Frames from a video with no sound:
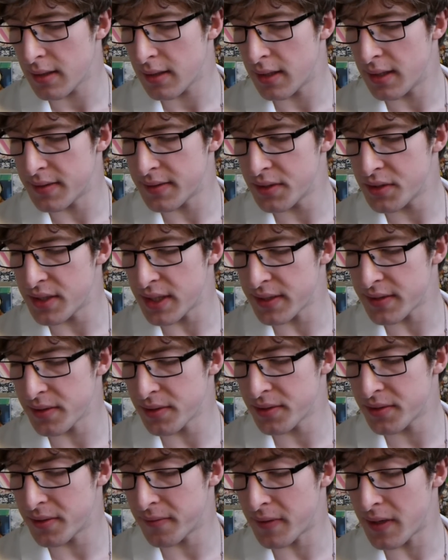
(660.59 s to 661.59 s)
It suggests
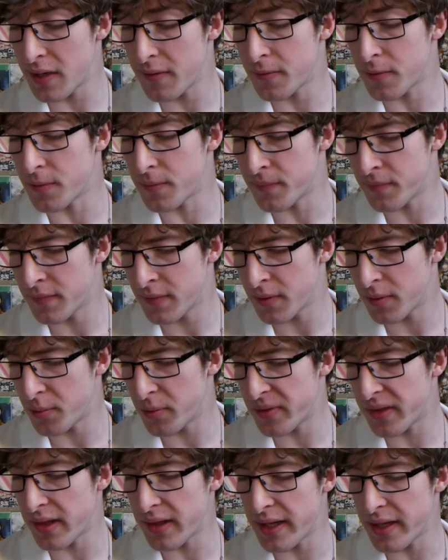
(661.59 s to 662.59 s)
her survival,
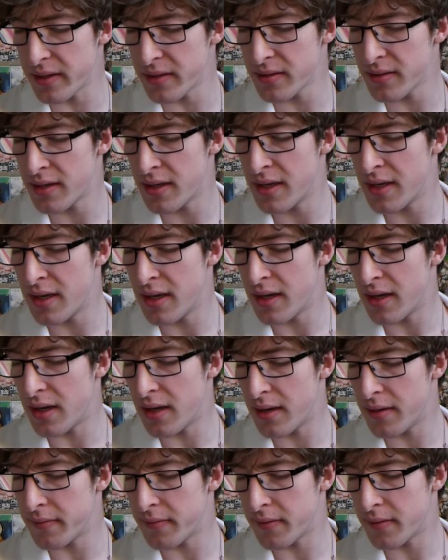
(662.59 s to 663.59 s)
with a letter
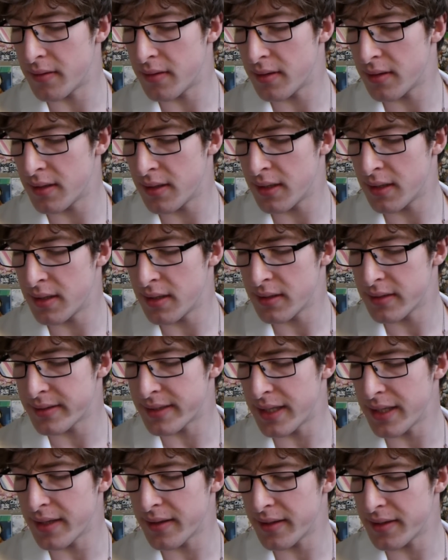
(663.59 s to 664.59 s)
of,
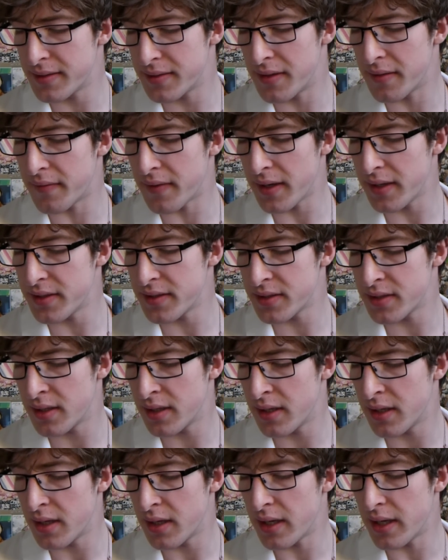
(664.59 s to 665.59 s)
take this
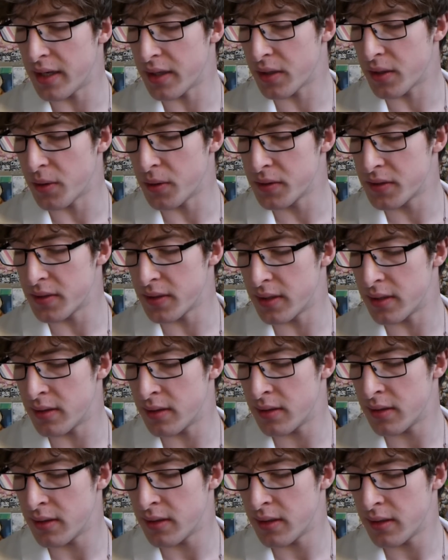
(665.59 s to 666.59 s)
device and go to
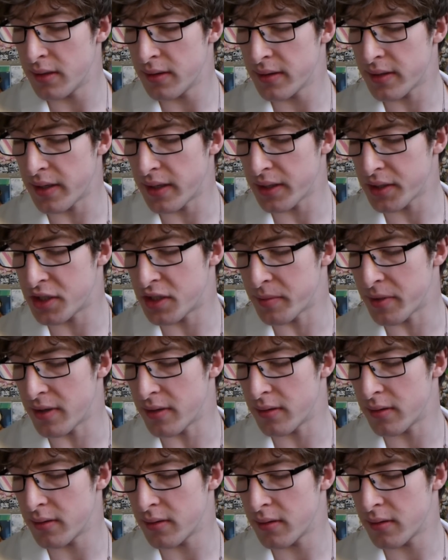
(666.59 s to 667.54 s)
Taneshima.